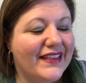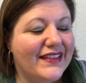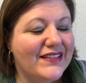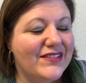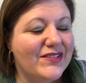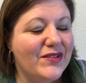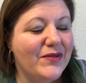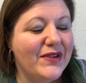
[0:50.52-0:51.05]

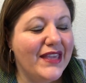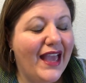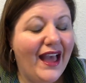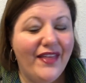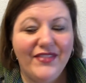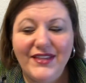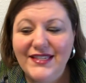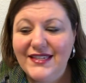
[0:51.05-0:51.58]
So
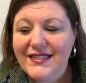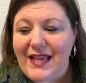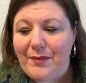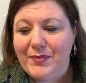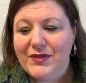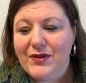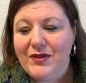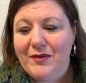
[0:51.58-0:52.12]
yeah, this is
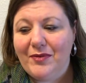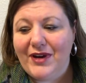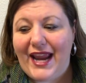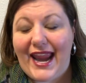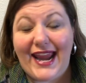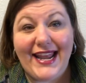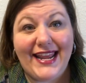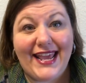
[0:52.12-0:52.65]
episode number
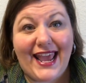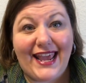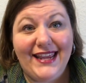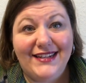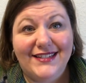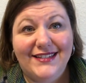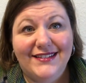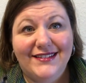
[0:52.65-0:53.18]

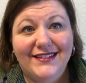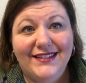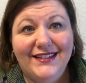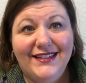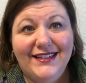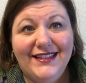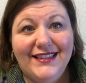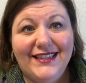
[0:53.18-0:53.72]
88.
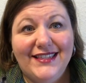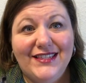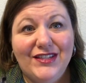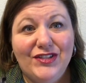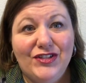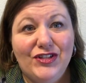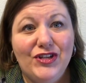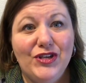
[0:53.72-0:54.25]
This
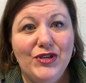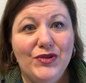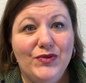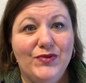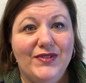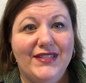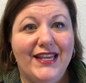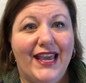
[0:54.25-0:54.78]
is
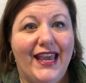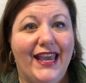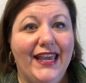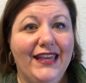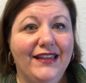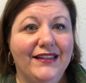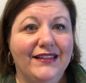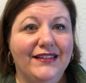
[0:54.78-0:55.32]

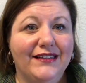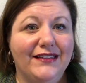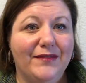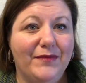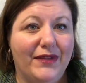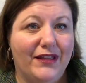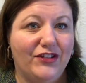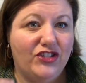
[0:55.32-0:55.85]
Tuesday.
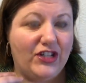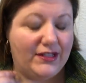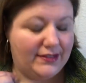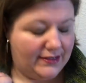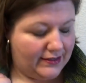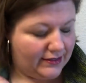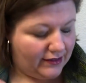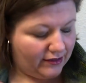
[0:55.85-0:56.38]
I'm gonna
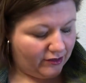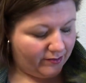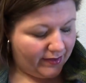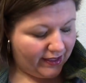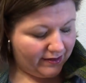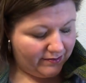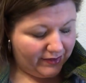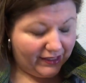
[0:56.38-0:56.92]
adjust this a little
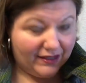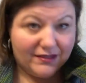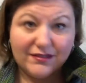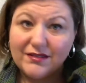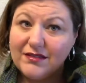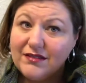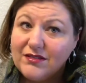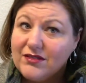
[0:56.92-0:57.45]
bit
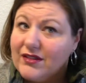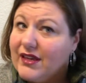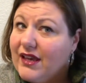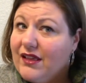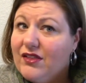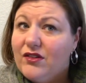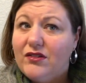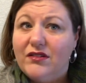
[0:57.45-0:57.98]
because it's
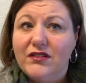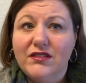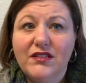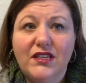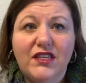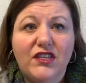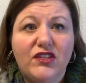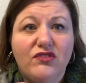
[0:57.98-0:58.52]
looking a little
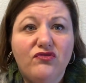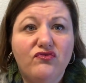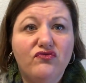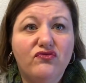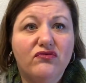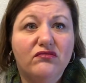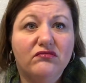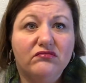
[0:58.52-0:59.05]

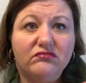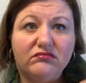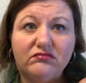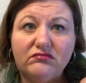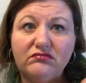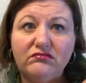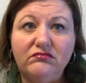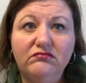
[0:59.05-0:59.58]
askew.
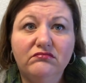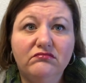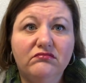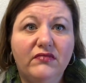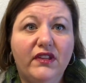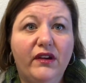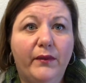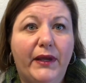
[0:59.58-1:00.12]

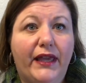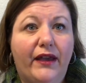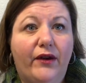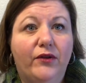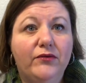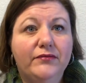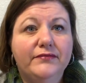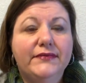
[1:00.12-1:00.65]
There we
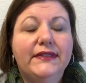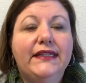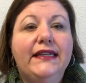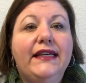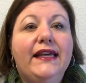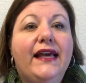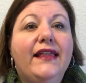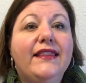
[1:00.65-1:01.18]
go.
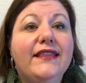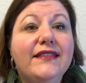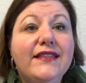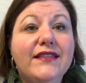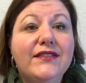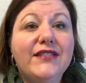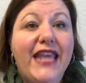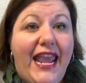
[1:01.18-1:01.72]
This
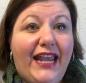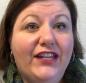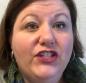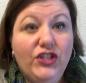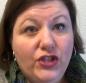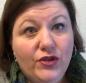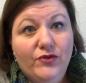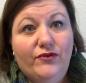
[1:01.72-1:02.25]
is take
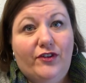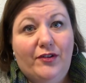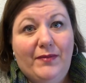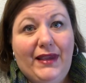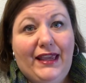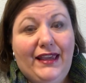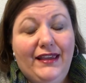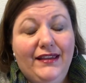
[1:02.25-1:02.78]
2 for
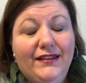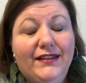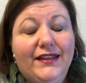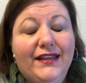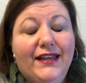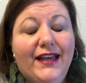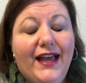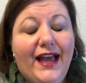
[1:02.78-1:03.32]
me.
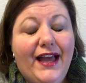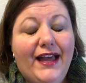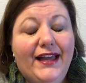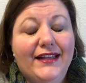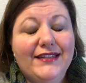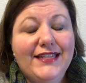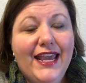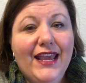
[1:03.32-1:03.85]

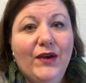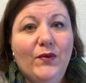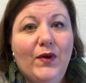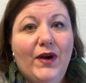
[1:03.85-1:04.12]
Take